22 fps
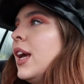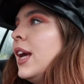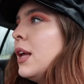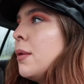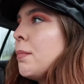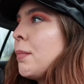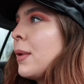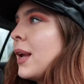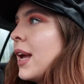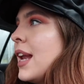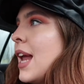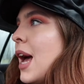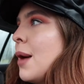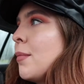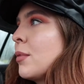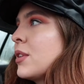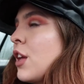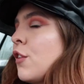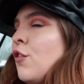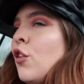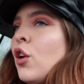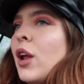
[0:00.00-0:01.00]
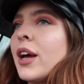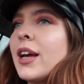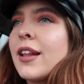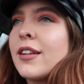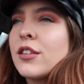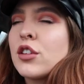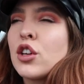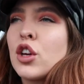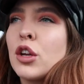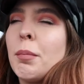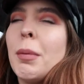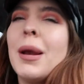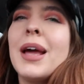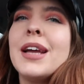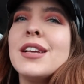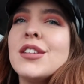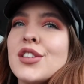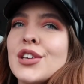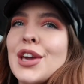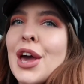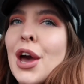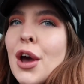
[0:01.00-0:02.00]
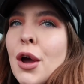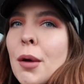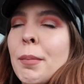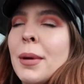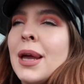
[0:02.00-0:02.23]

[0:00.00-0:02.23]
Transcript: in B&M, because I feel like that's a good place to go.